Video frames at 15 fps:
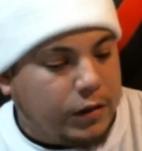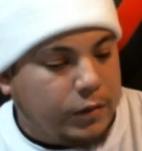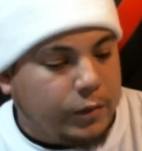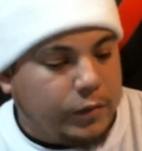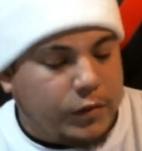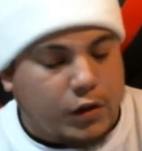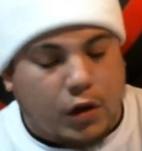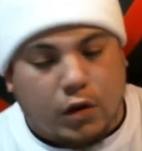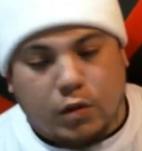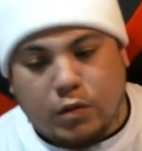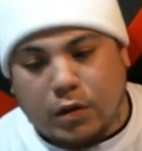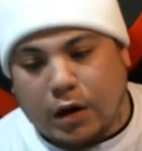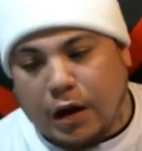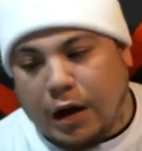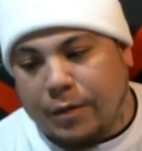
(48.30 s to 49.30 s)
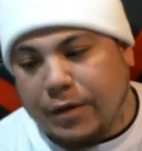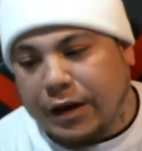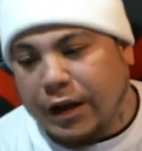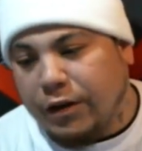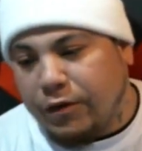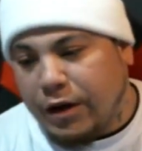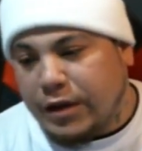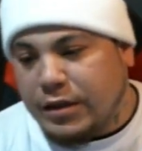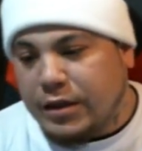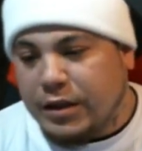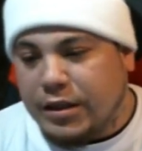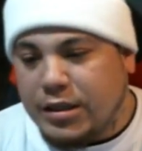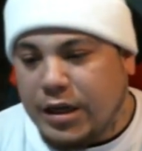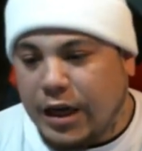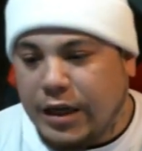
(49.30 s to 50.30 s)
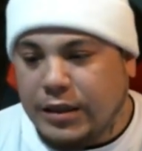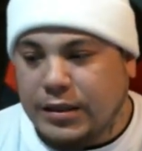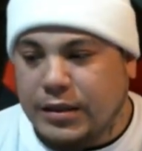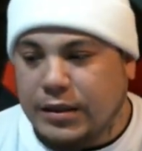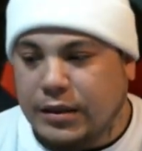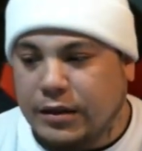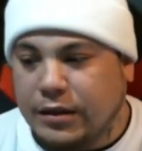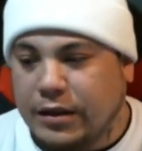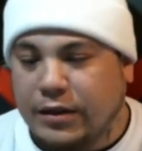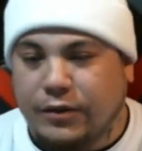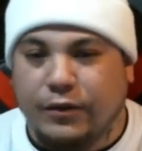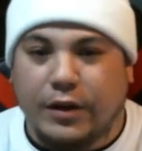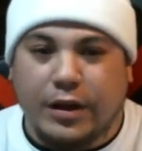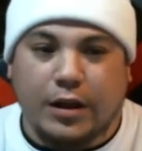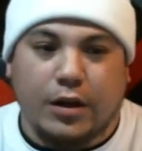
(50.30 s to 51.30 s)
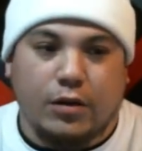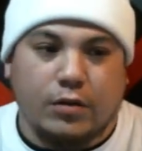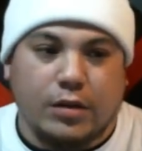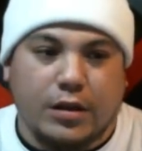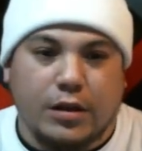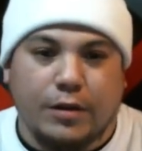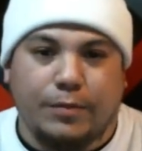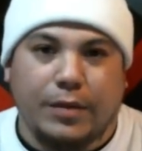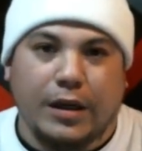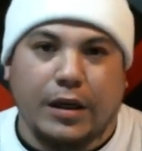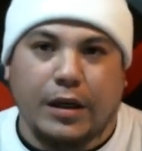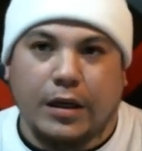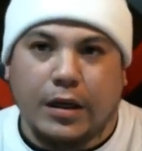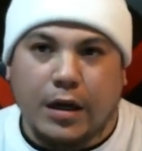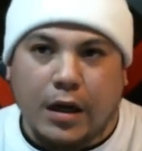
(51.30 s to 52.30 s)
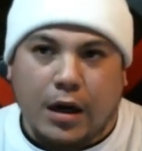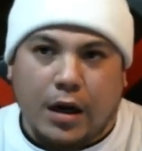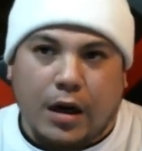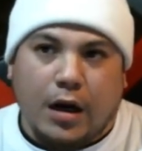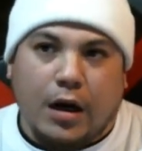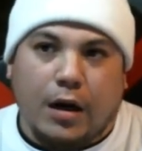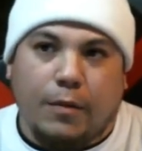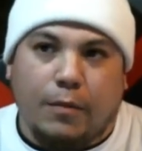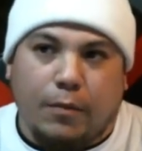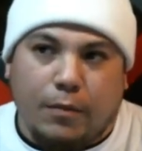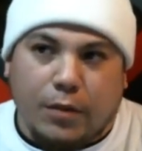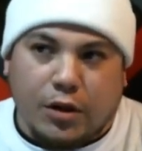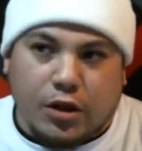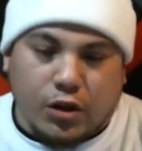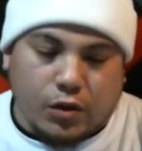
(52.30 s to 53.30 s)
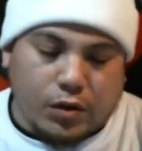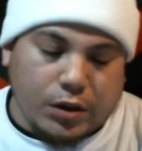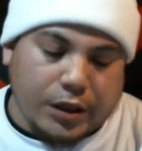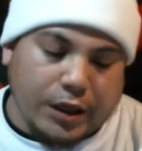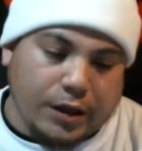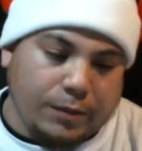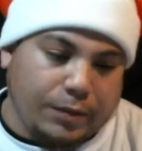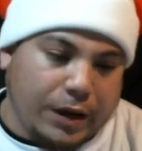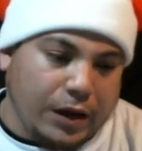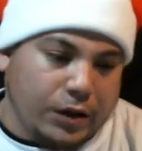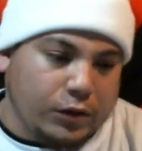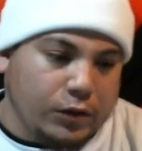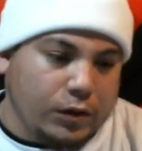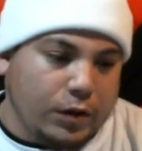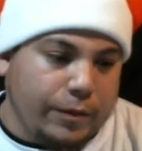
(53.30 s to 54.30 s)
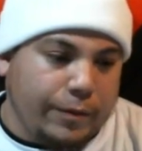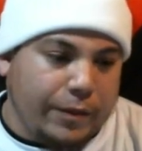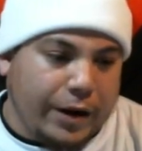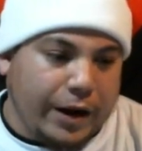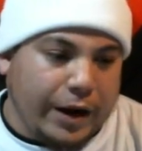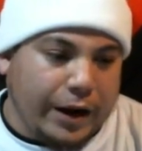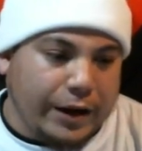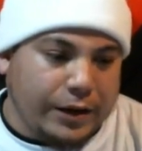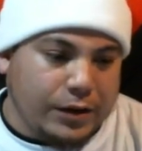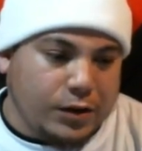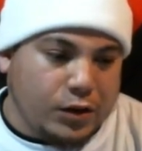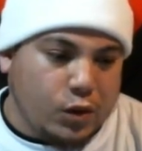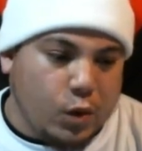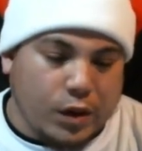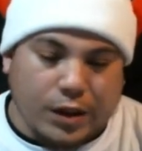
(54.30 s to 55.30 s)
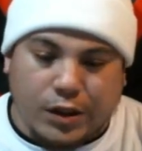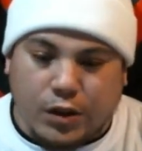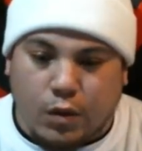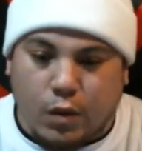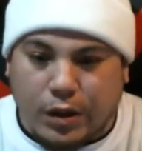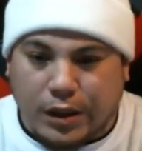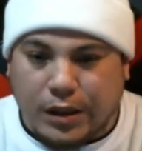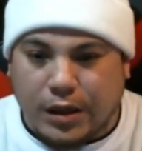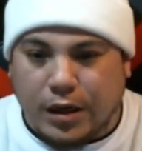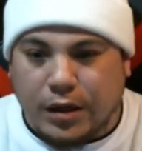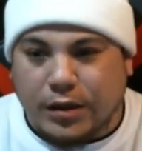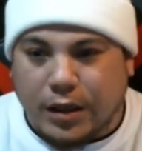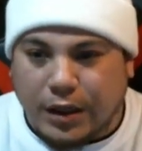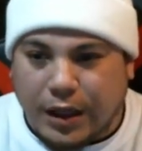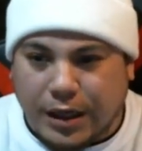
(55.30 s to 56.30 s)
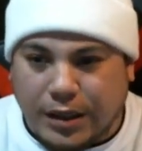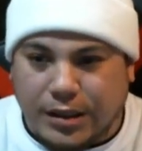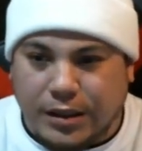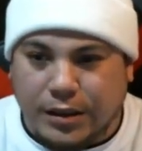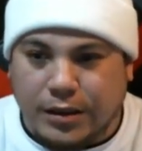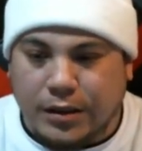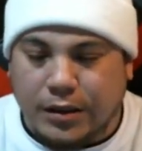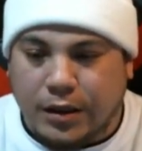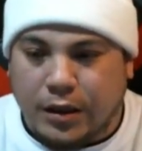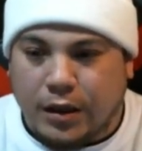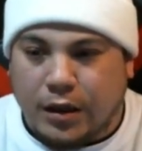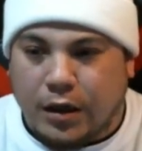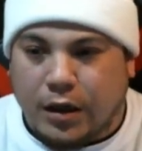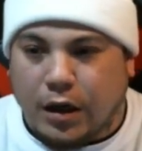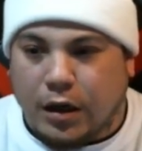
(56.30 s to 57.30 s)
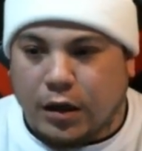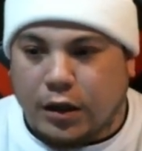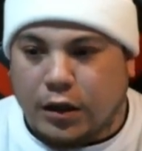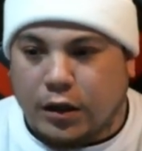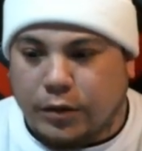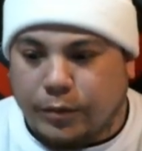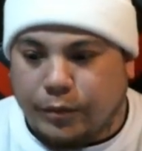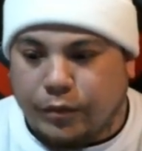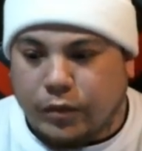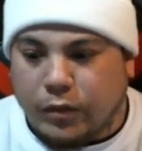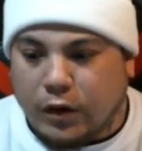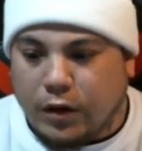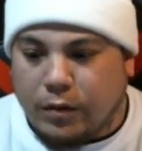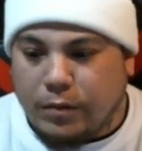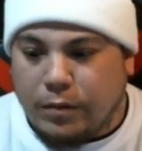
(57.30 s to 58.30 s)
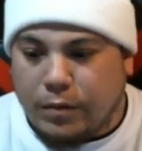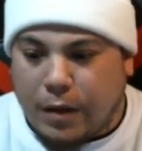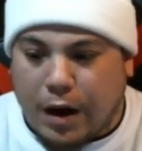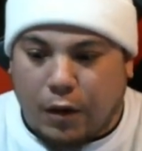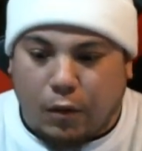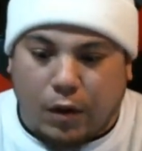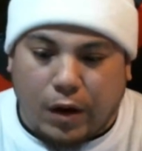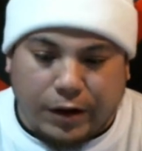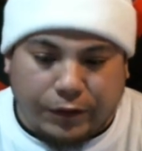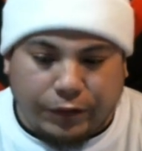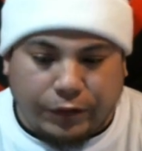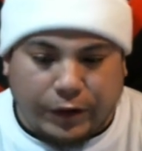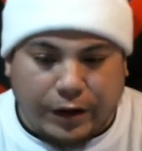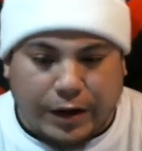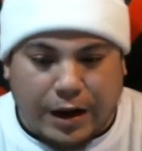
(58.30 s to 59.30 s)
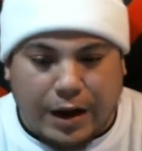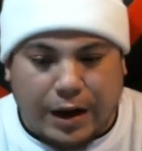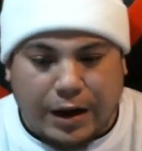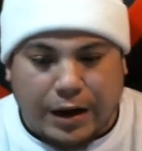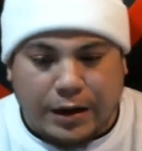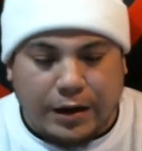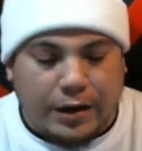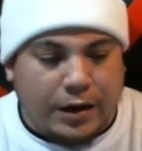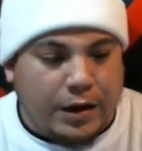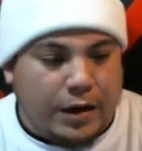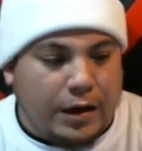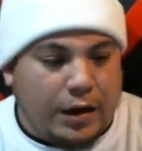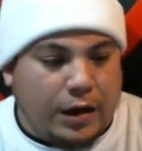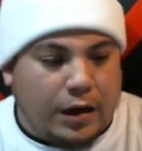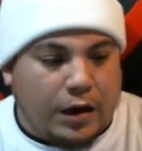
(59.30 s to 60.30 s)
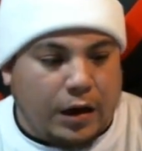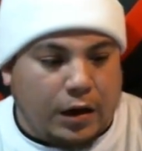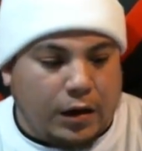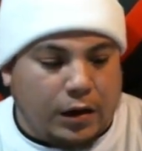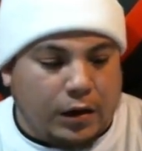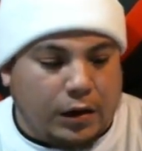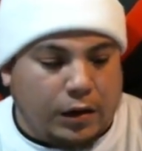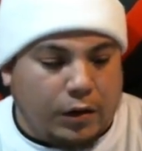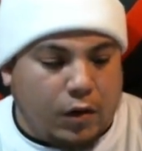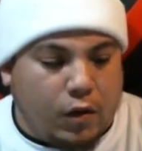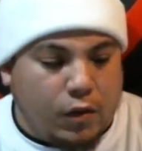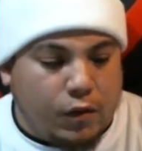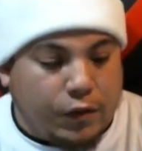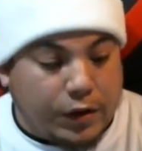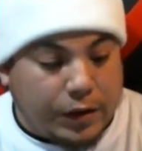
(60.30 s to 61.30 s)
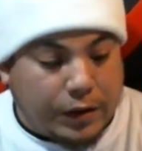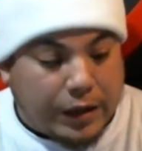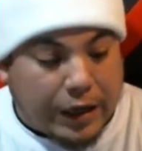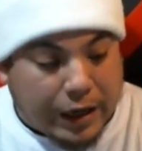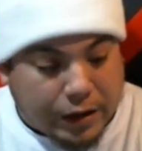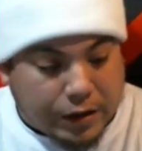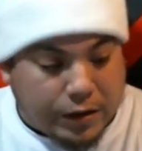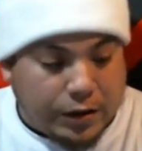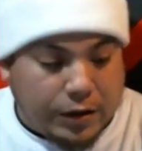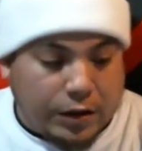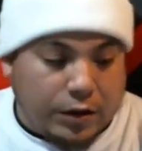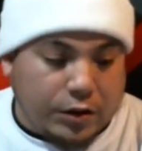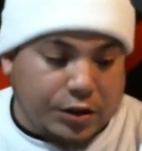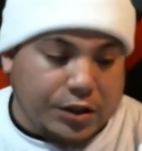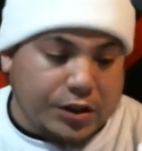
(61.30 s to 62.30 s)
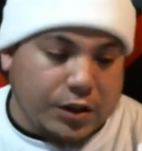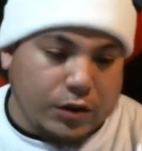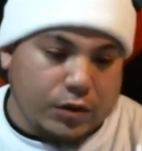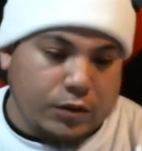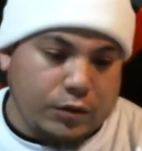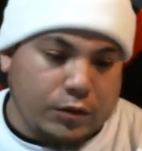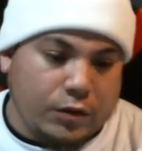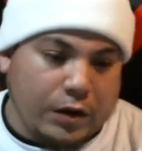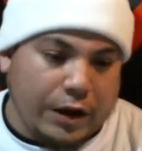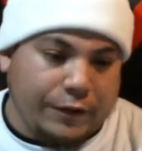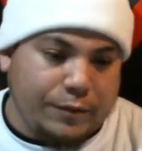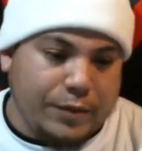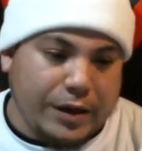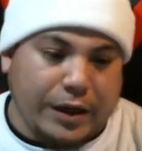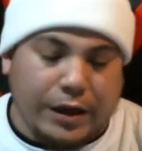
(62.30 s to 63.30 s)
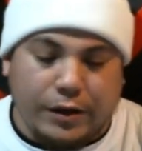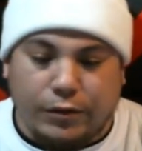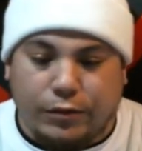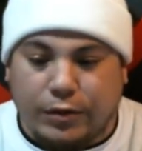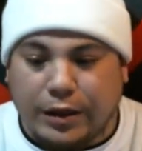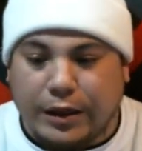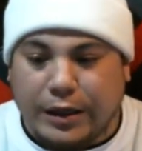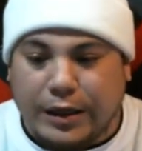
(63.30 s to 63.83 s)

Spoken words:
So I'm going to get right to the chase. This video is going to be majority about my 2020 gun collection. My wife and I over the year or so have been getting really